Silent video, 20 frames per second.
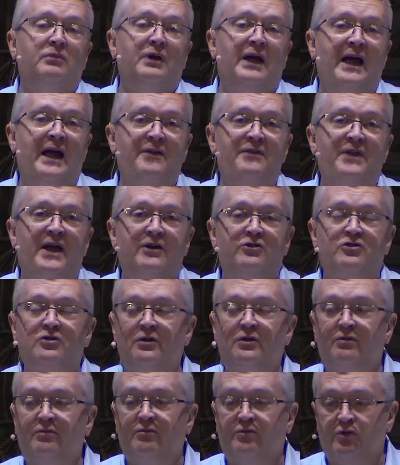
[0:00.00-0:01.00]
add that
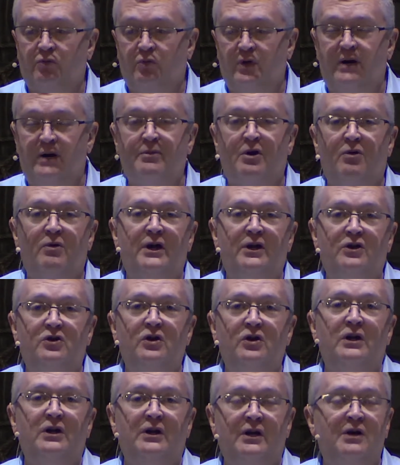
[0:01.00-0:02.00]
to what I'm already
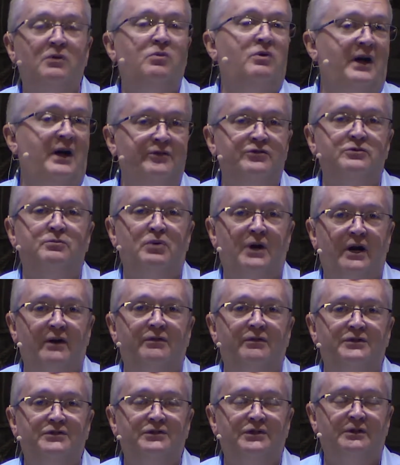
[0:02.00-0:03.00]
cooking here, and we'll have some
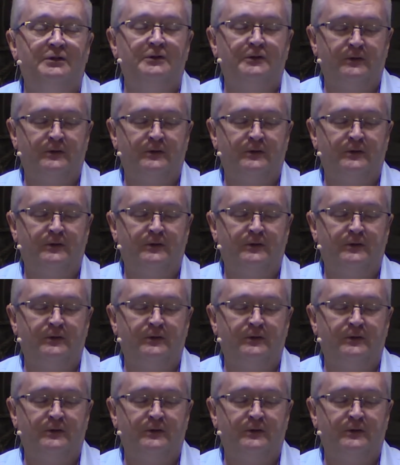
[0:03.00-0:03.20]
breakfast.